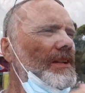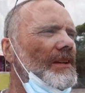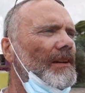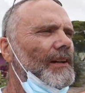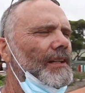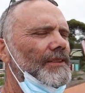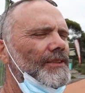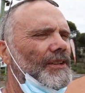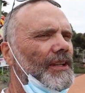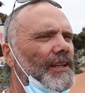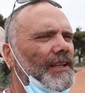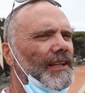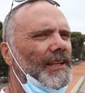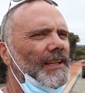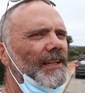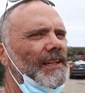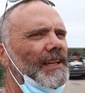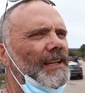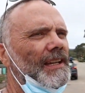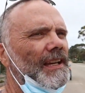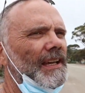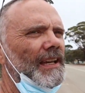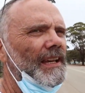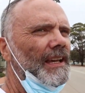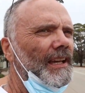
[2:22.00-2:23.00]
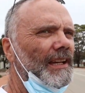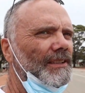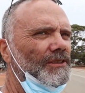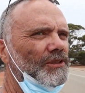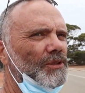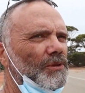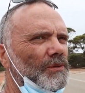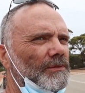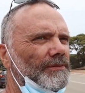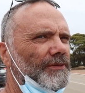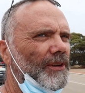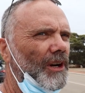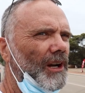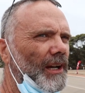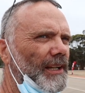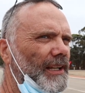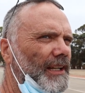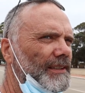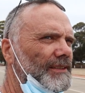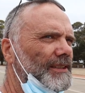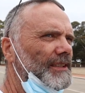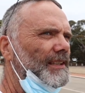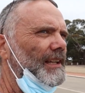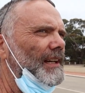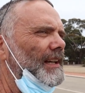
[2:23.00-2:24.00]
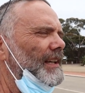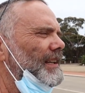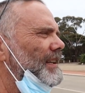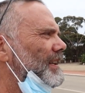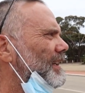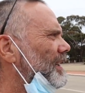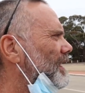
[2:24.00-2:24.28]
guys, it's Good Friday today.